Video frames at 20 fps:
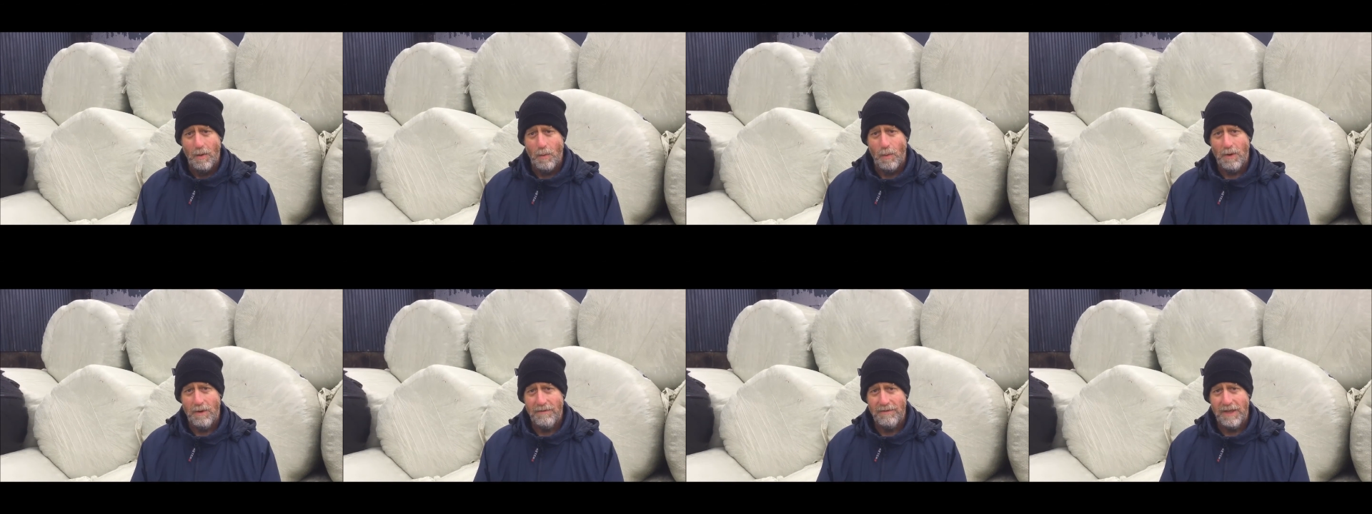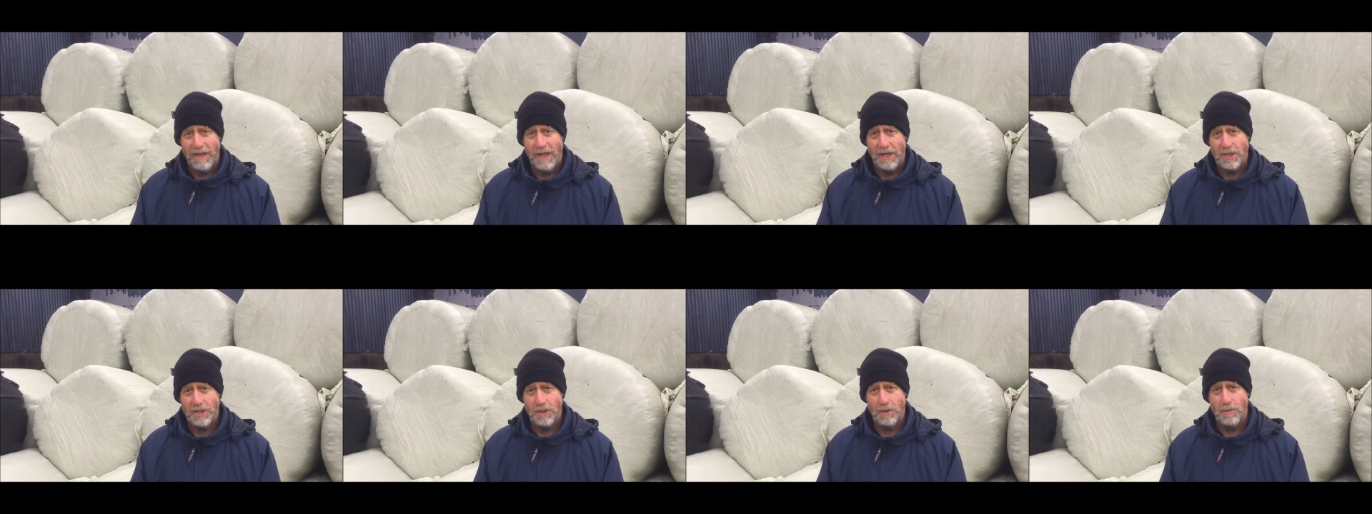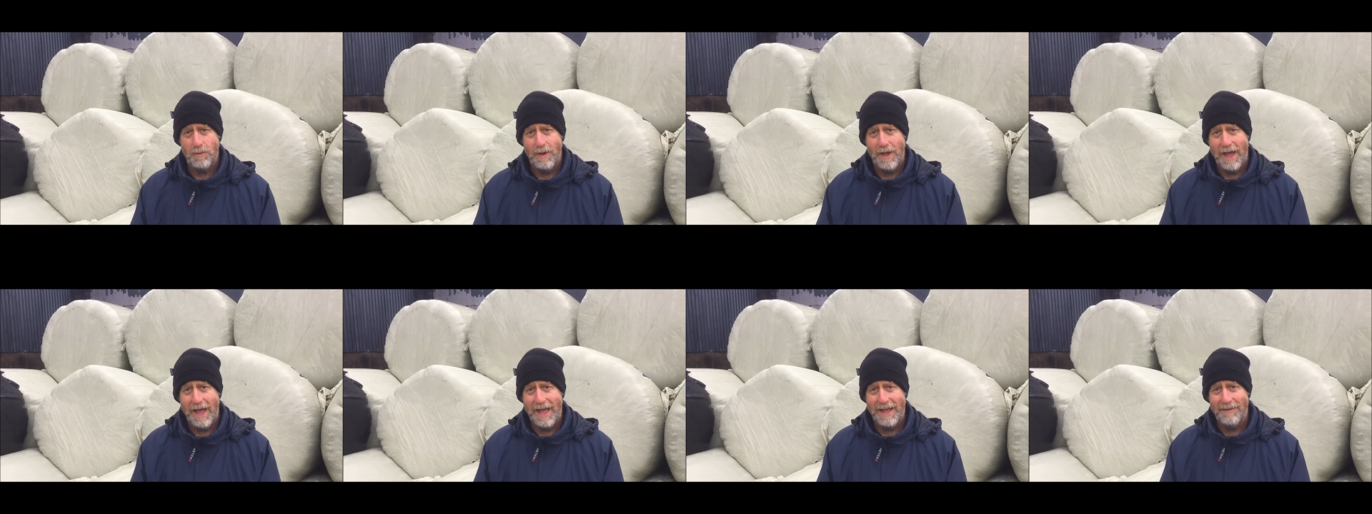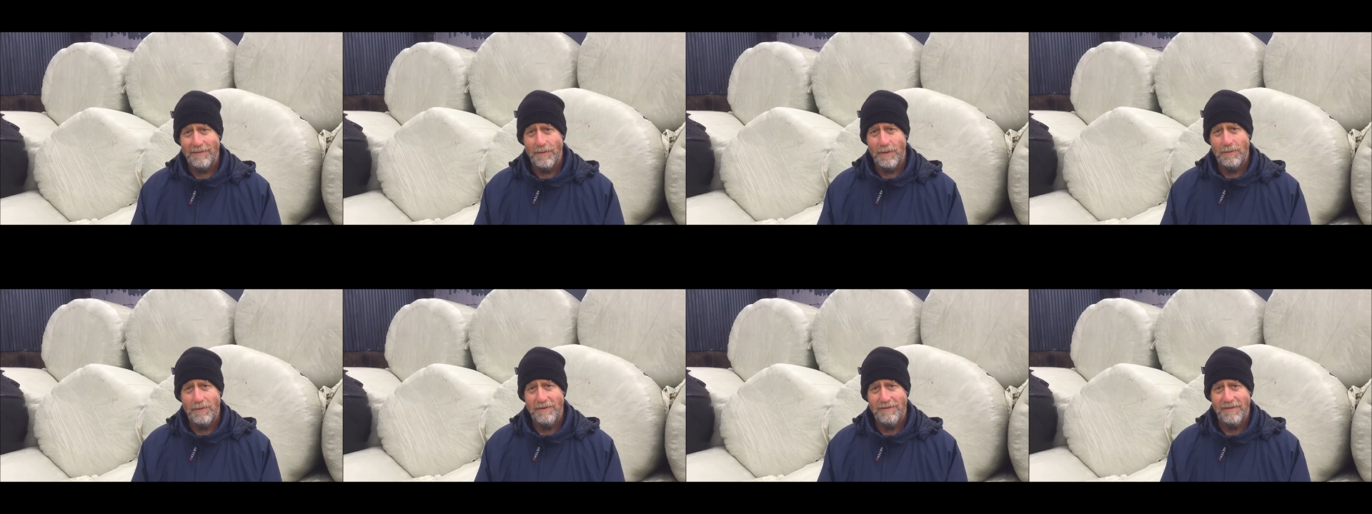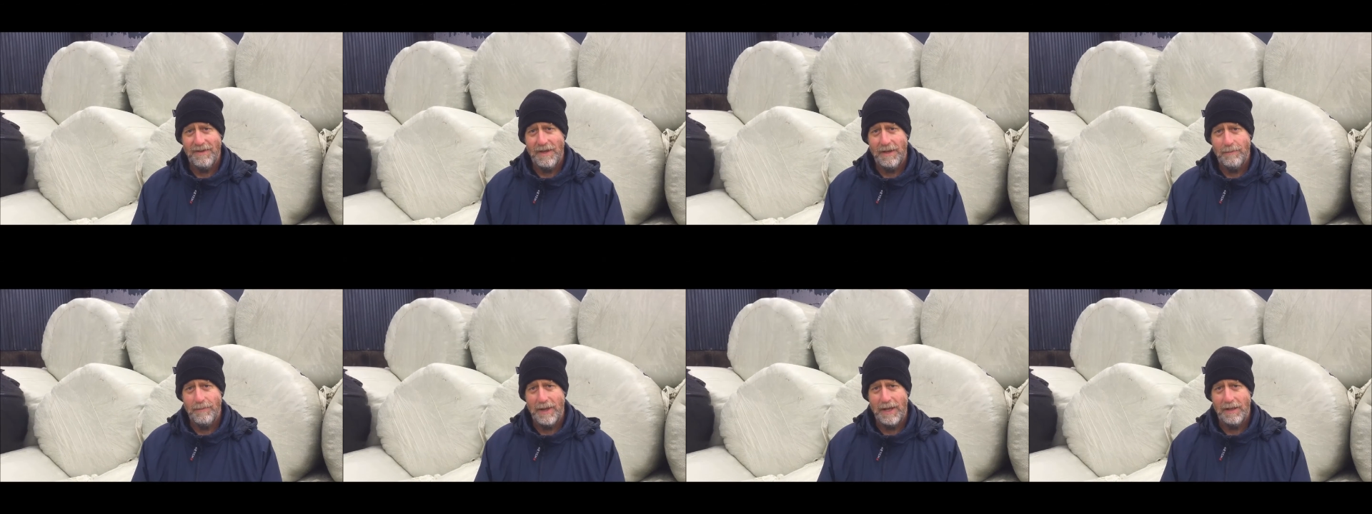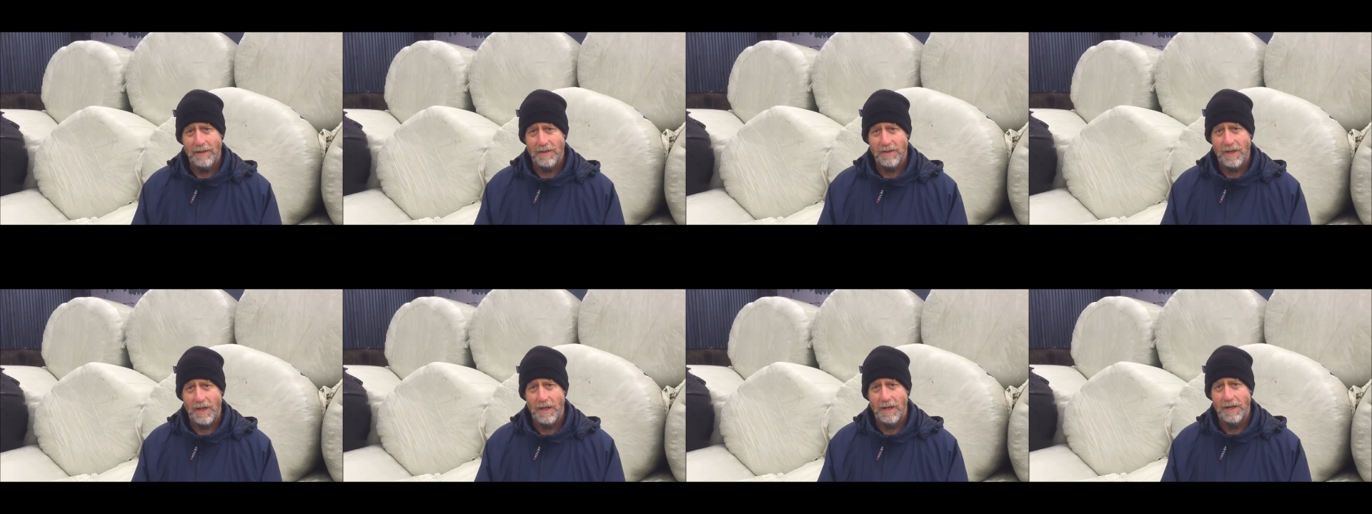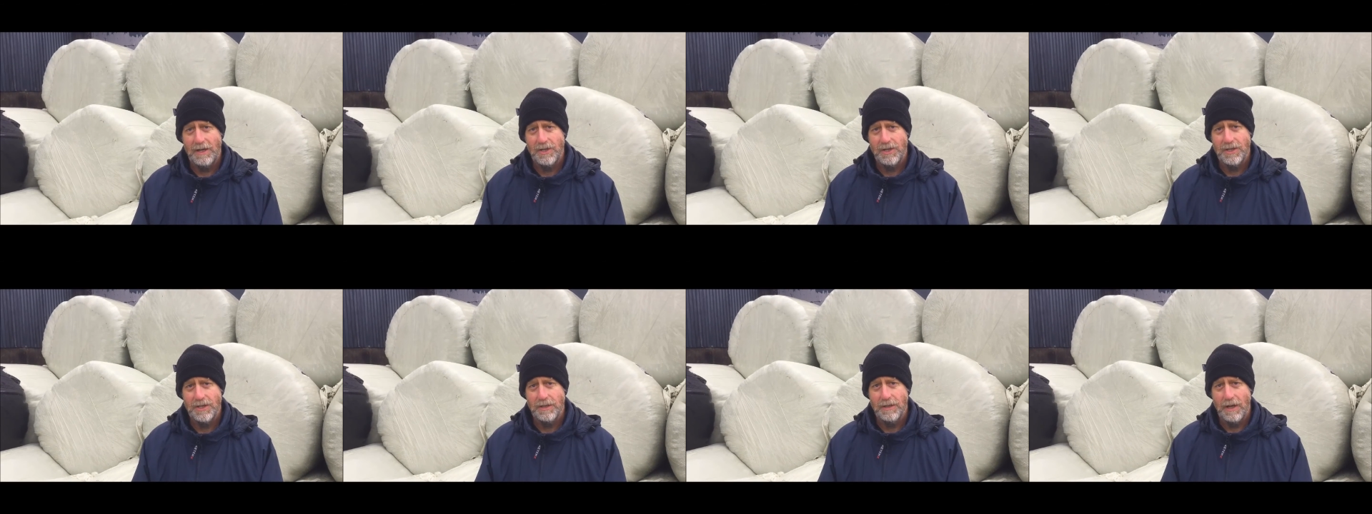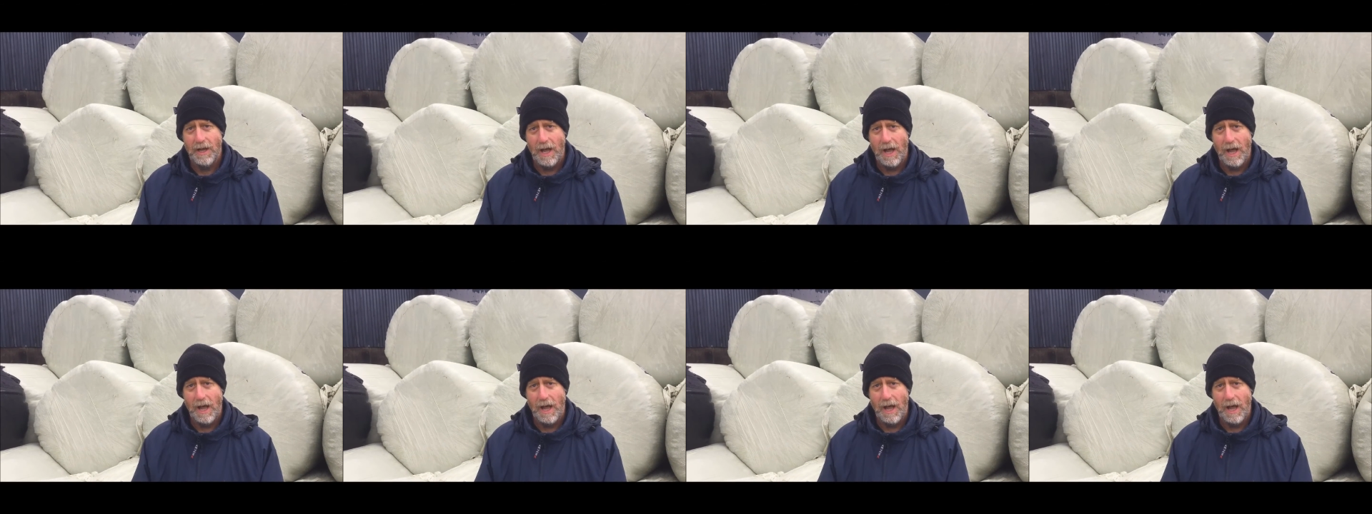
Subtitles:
One of the issues we have when we feed baled silage